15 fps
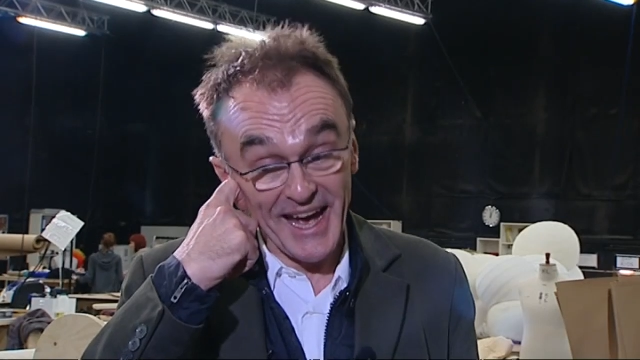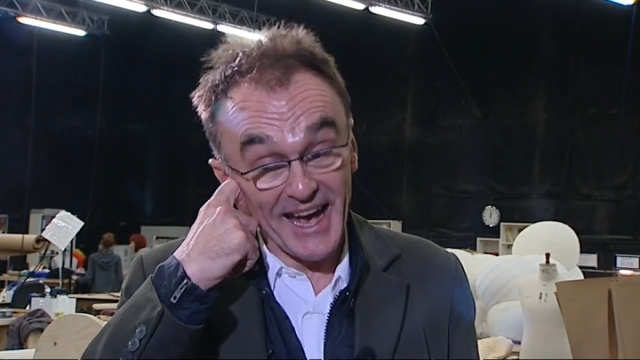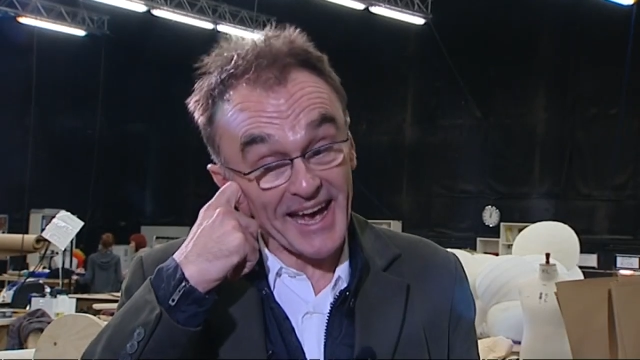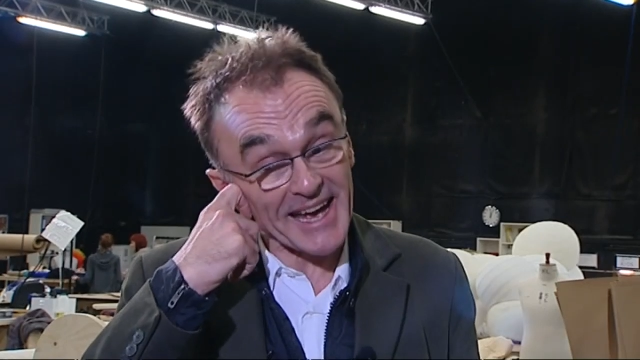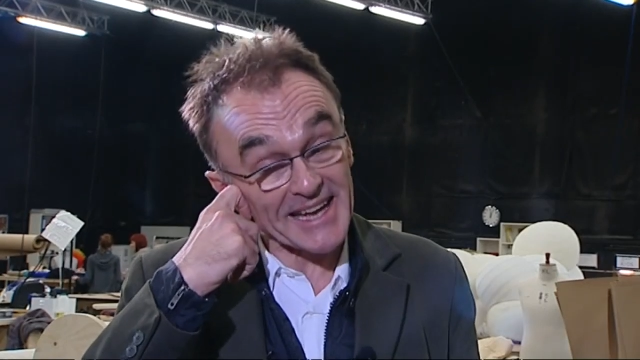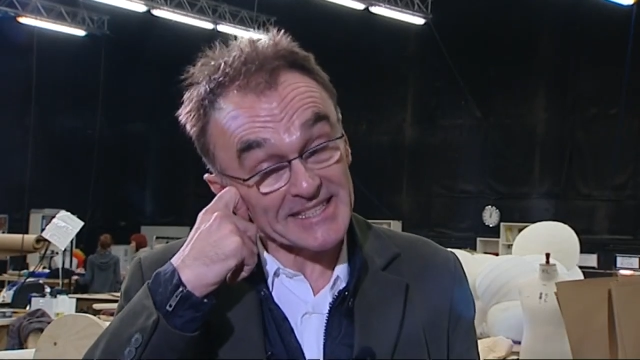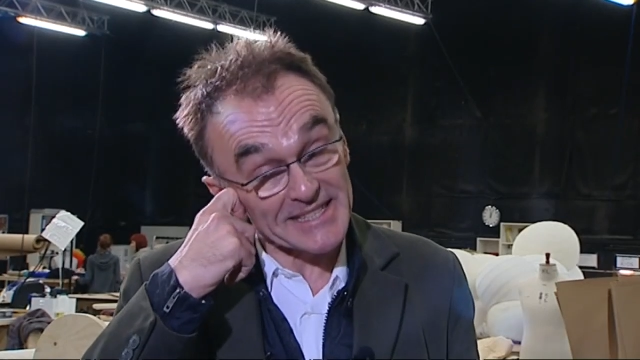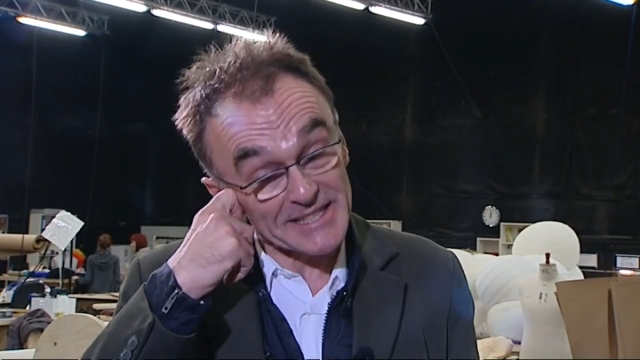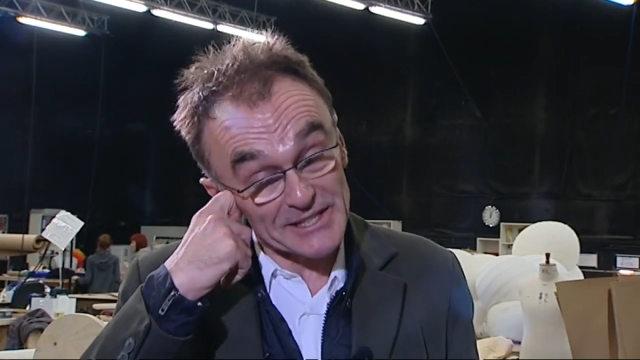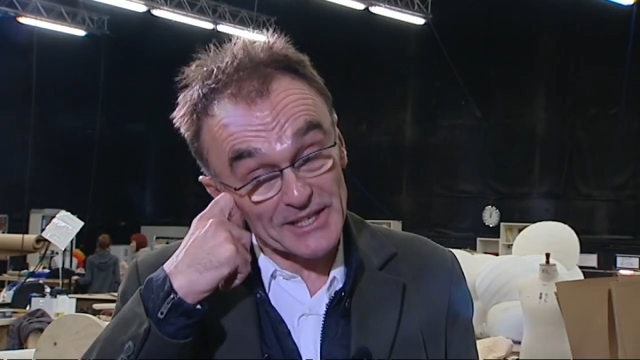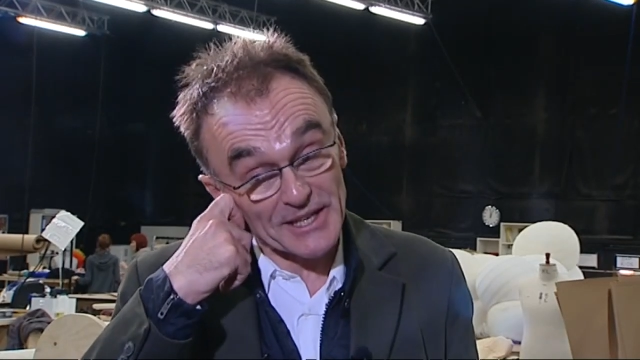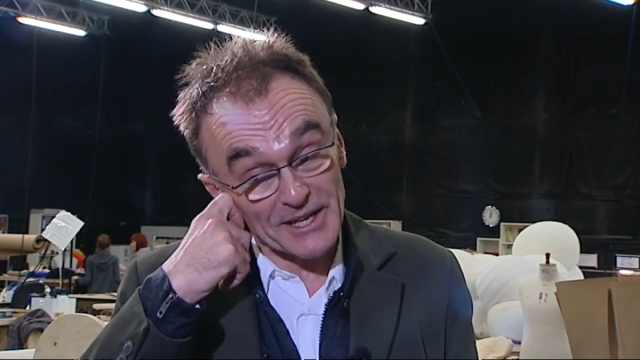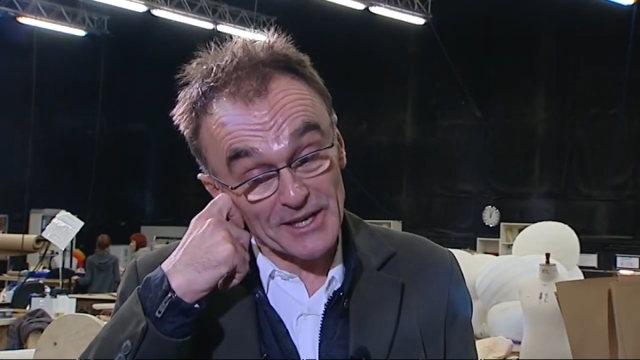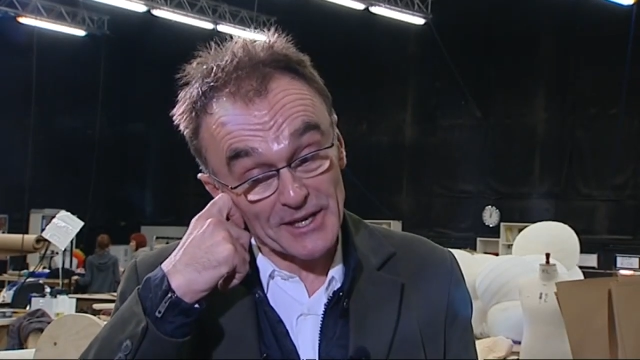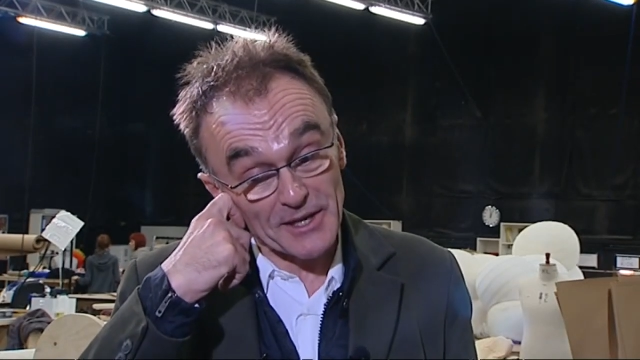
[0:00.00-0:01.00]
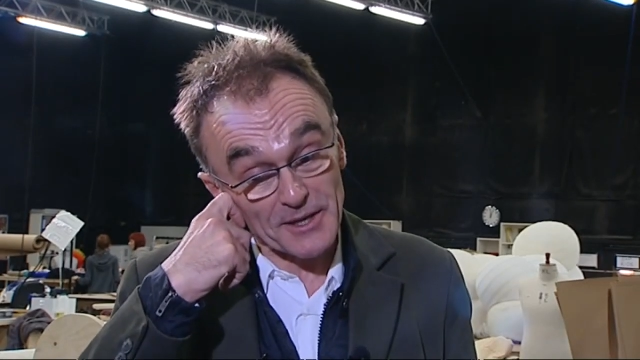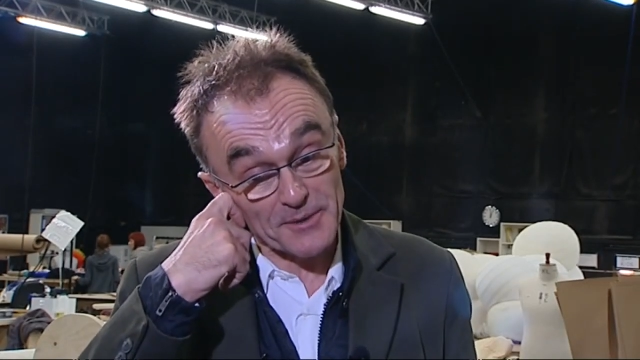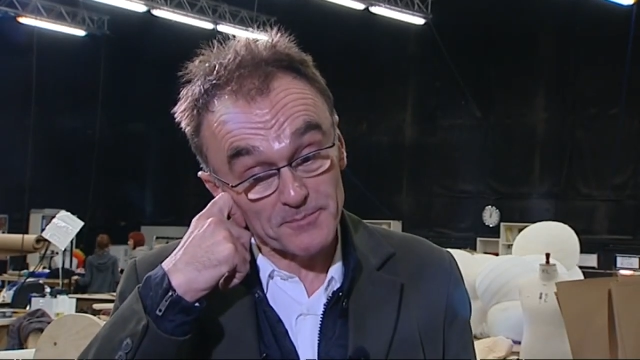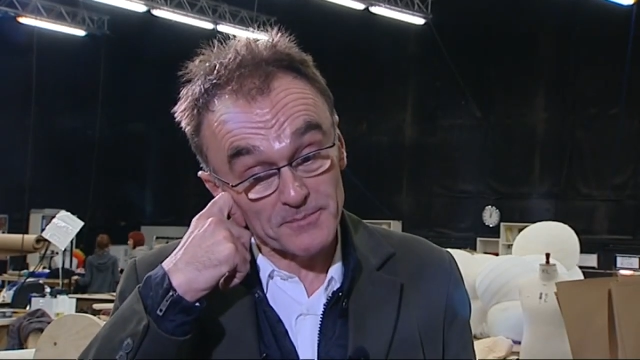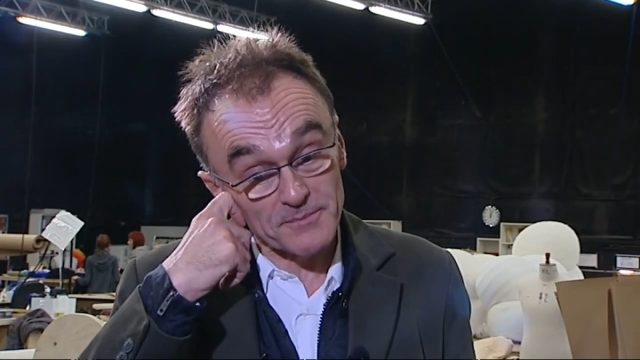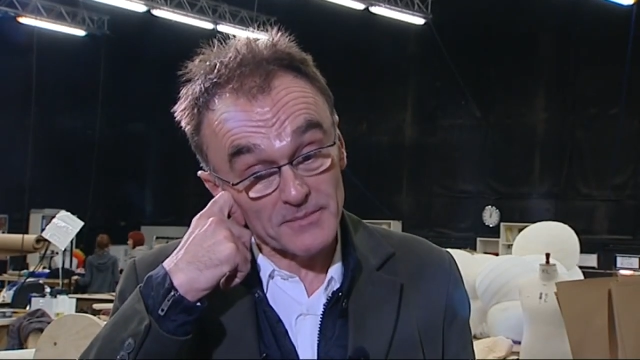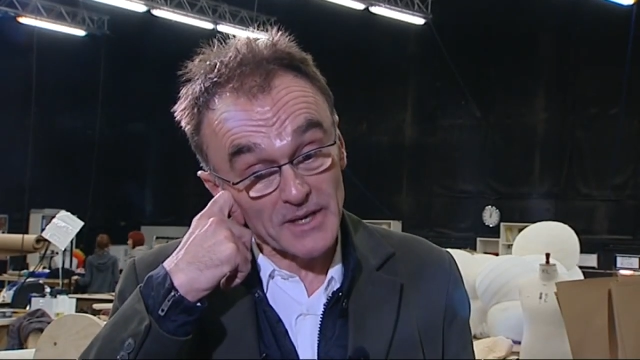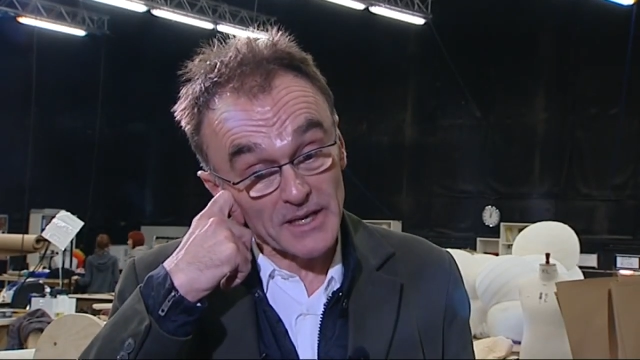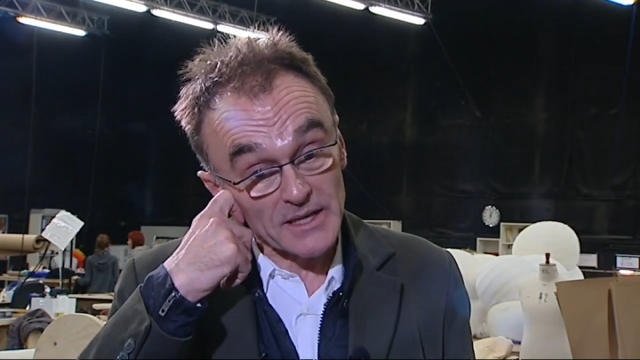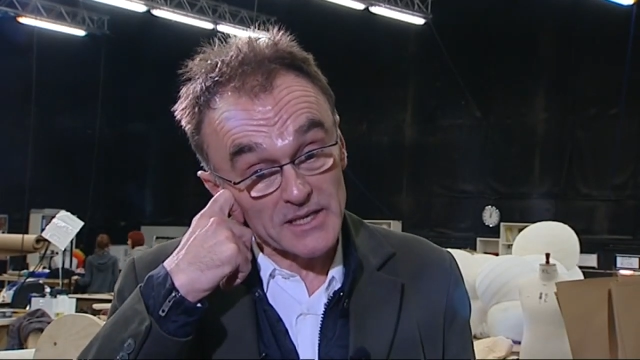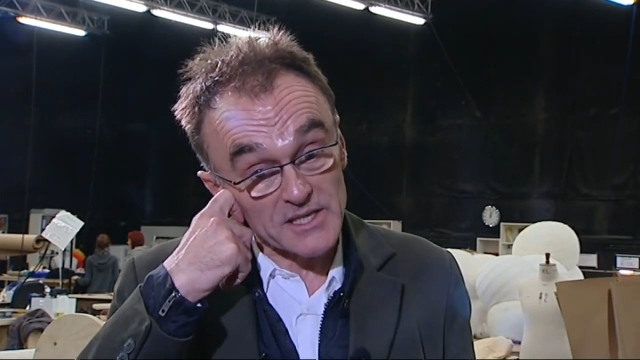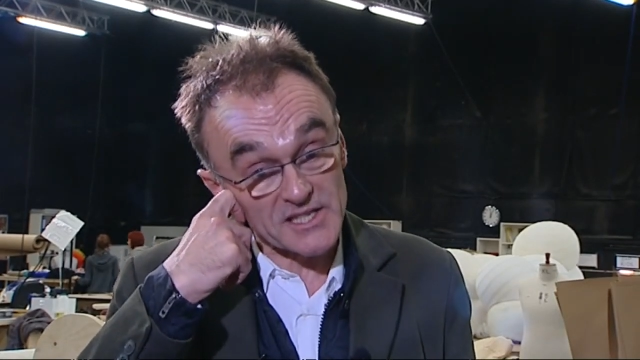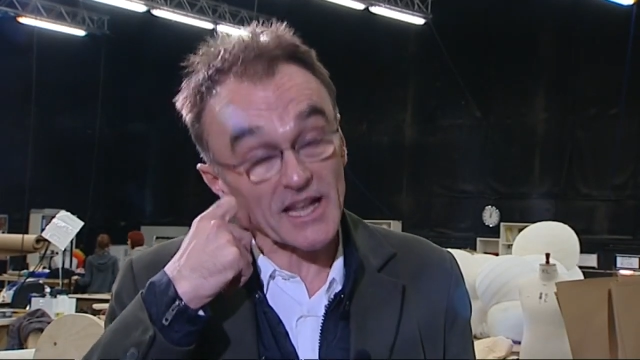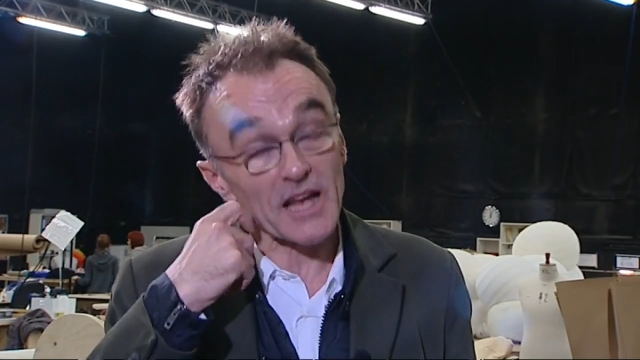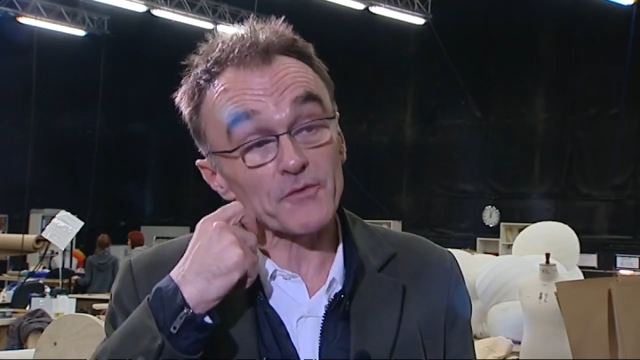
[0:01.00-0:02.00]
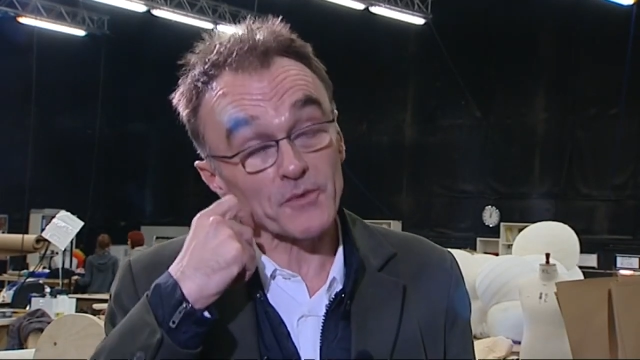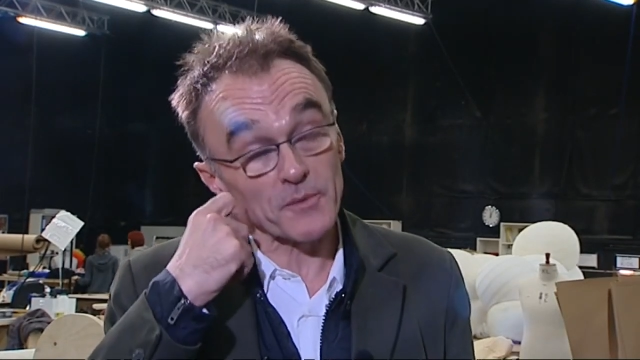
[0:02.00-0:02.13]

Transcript: And nurses and staff